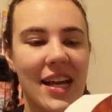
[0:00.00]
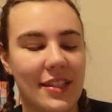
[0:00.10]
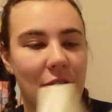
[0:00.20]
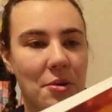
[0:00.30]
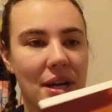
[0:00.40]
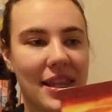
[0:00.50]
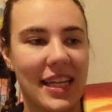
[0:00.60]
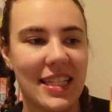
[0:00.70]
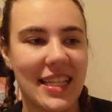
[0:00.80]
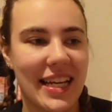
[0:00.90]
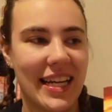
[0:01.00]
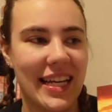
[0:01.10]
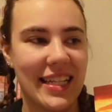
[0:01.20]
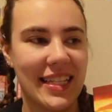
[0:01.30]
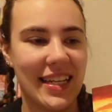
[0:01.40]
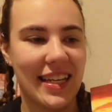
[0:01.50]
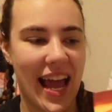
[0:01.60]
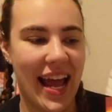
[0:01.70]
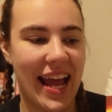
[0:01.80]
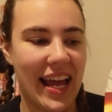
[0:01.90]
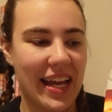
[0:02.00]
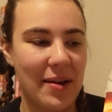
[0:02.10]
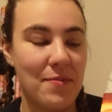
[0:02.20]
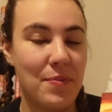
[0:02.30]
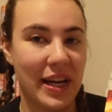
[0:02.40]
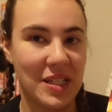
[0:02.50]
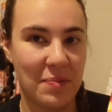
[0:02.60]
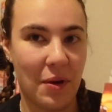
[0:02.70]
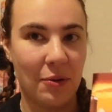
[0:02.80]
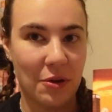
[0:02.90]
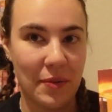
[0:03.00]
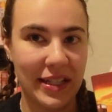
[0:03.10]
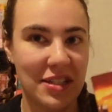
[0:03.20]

So this is a baseball romance.